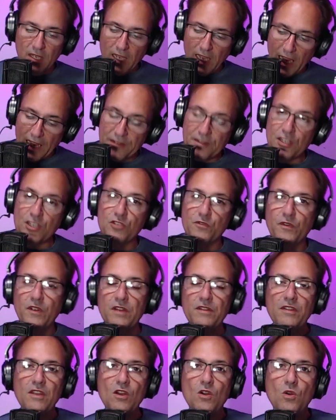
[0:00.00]
In this
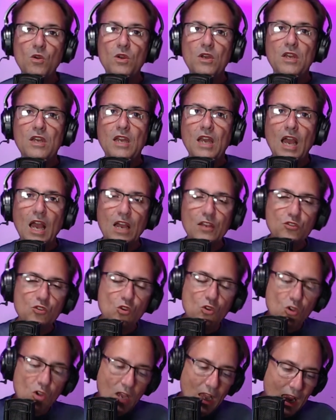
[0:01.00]
video, I show
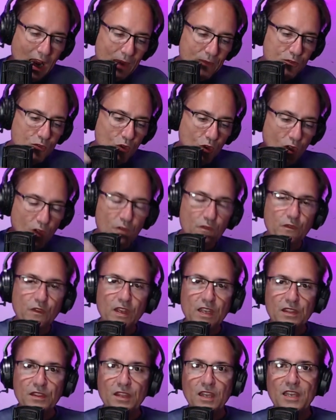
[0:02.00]
you how to
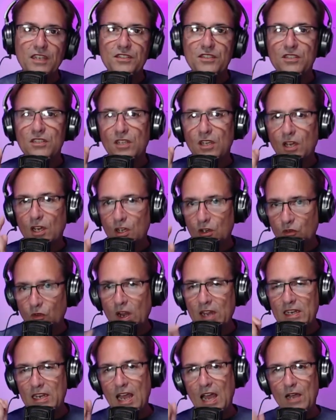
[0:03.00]
configure this
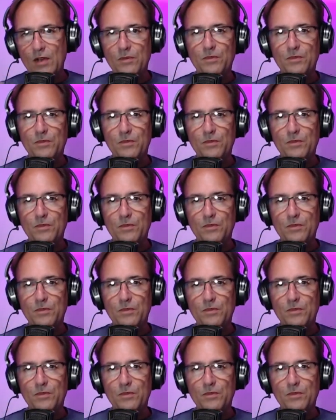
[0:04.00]
right now.